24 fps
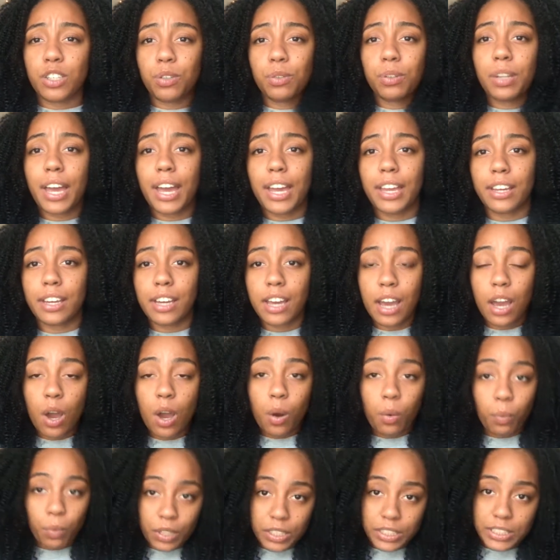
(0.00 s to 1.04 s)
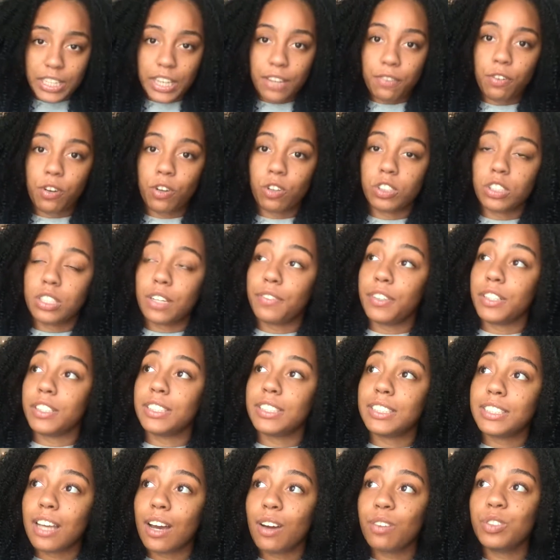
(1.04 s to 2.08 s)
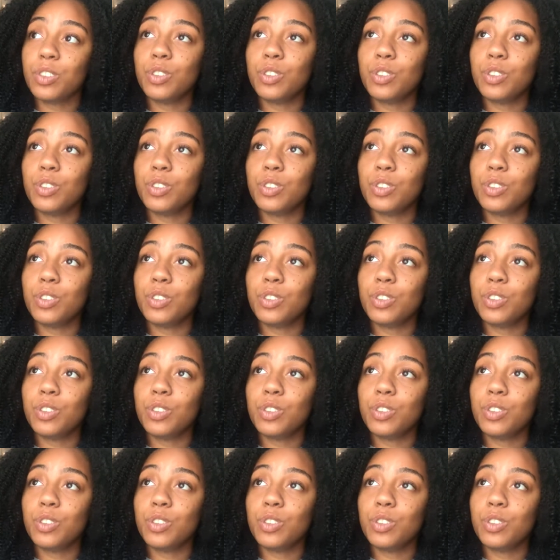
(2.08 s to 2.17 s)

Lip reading: you like want to take photos of yourself.